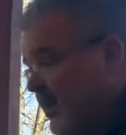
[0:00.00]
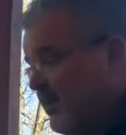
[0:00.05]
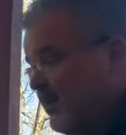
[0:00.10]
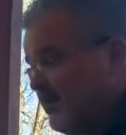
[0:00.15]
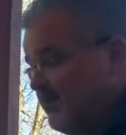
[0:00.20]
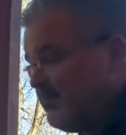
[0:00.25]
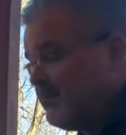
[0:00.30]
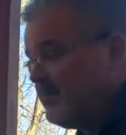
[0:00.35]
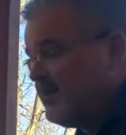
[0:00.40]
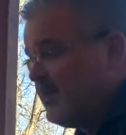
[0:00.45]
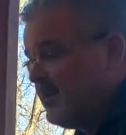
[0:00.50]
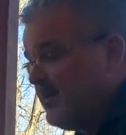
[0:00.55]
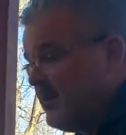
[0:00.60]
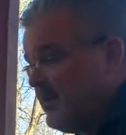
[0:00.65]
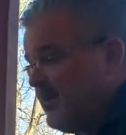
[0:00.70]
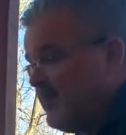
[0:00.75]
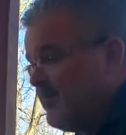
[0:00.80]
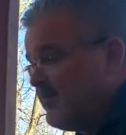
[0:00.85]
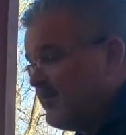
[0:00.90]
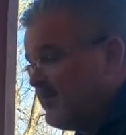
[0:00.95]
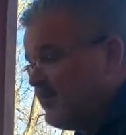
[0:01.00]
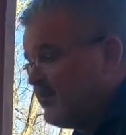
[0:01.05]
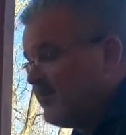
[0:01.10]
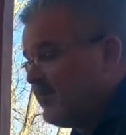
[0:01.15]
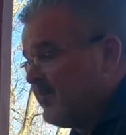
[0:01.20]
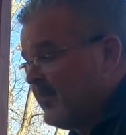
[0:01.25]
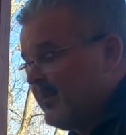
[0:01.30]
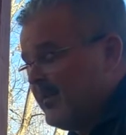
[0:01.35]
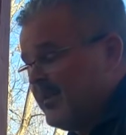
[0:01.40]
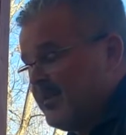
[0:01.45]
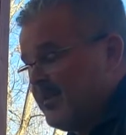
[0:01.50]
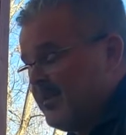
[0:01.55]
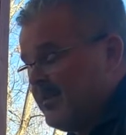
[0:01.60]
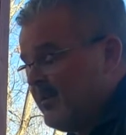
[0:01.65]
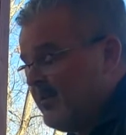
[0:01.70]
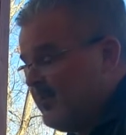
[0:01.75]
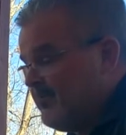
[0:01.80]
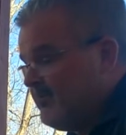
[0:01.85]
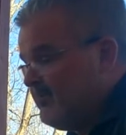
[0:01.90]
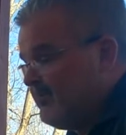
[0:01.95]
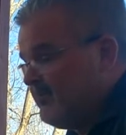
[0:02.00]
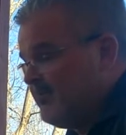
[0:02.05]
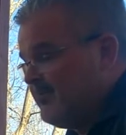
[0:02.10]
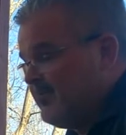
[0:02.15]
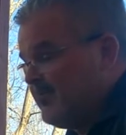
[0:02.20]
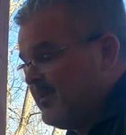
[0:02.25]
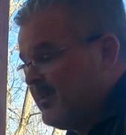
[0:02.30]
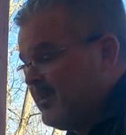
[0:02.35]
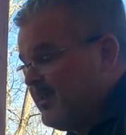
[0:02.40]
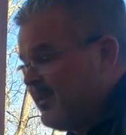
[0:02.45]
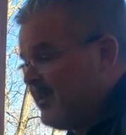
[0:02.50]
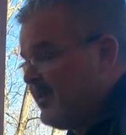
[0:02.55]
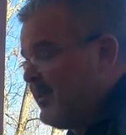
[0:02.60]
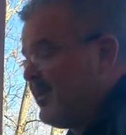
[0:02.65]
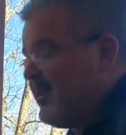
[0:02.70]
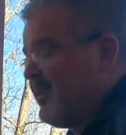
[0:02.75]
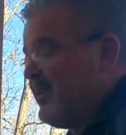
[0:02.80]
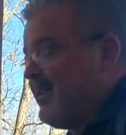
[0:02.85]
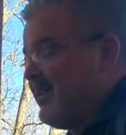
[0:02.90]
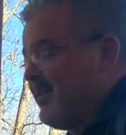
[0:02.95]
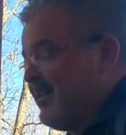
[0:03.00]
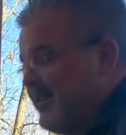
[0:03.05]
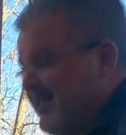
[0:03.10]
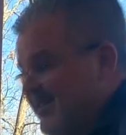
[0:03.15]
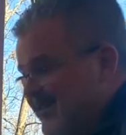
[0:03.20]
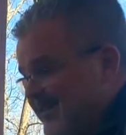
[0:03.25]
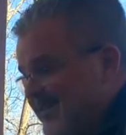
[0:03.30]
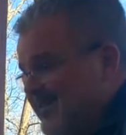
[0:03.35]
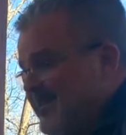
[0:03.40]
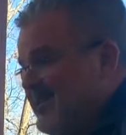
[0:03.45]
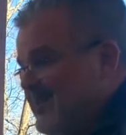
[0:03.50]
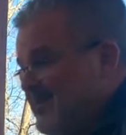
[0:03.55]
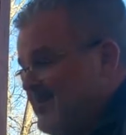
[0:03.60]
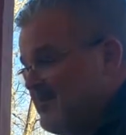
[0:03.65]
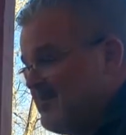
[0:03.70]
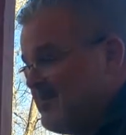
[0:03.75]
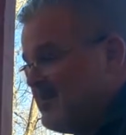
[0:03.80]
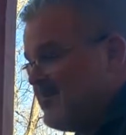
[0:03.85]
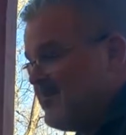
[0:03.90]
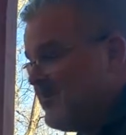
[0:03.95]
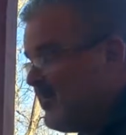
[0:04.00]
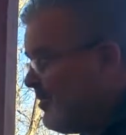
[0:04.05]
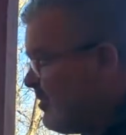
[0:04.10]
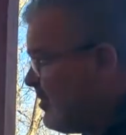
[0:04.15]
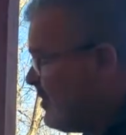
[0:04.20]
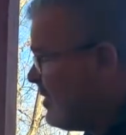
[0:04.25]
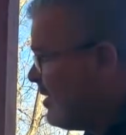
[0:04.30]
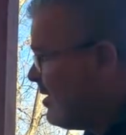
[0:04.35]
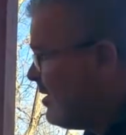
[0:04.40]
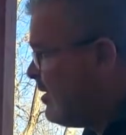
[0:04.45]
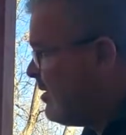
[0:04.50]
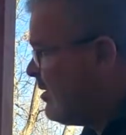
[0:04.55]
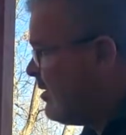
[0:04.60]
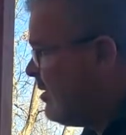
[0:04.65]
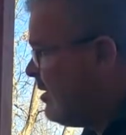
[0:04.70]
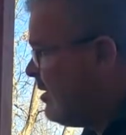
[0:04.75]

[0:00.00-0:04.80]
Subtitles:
and was not going to leave my side. So, which is encouraging to me.